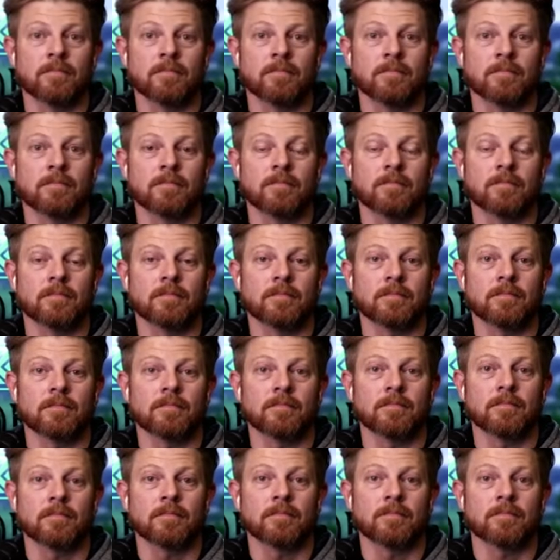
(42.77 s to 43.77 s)

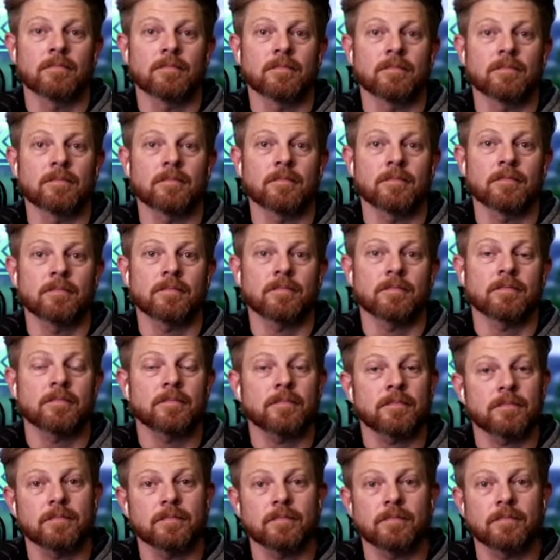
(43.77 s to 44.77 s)

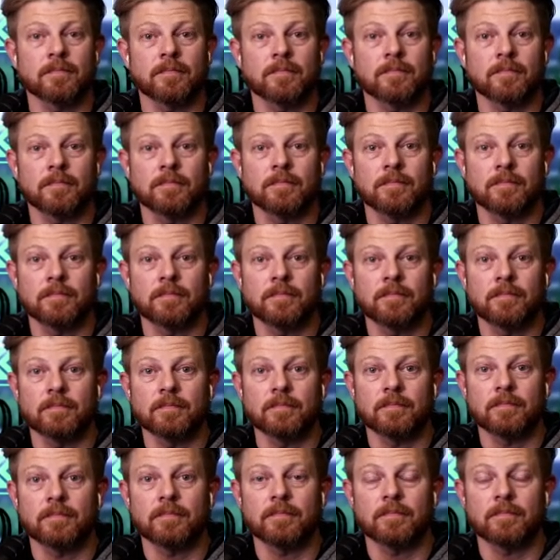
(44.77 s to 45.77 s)

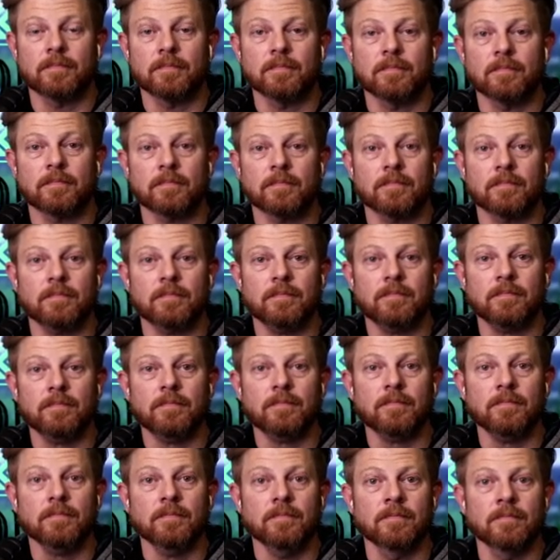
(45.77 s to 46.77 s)

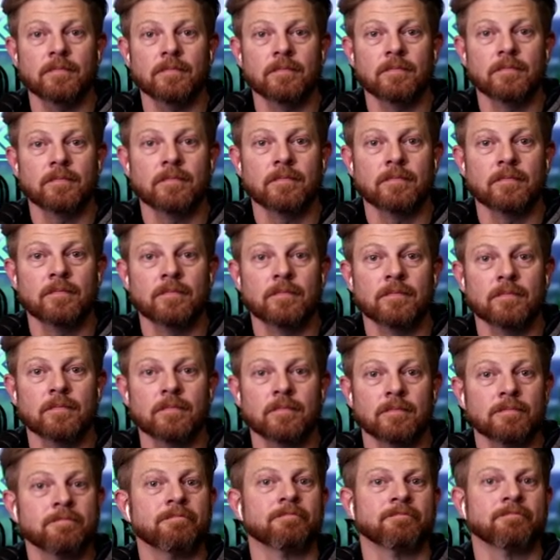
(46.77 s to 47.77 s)

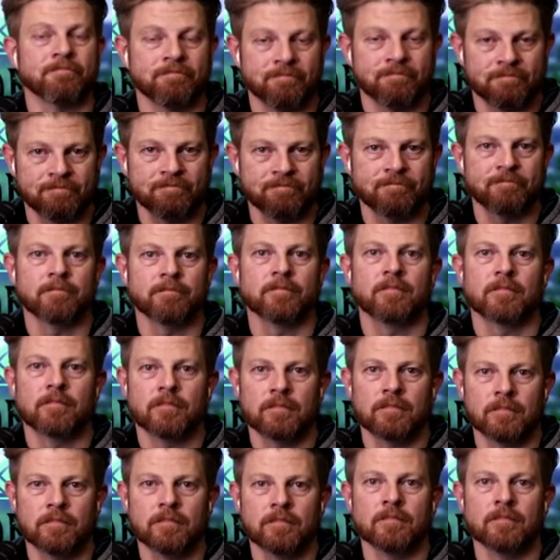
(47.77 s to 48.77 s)

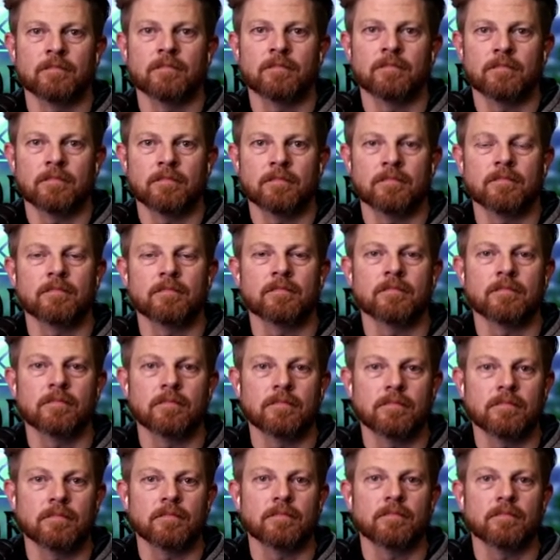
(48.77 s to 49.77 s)

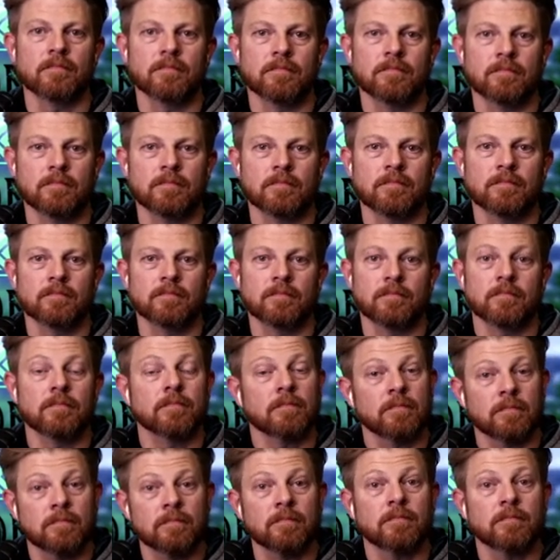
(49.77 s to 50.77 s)
The person shown says nothing.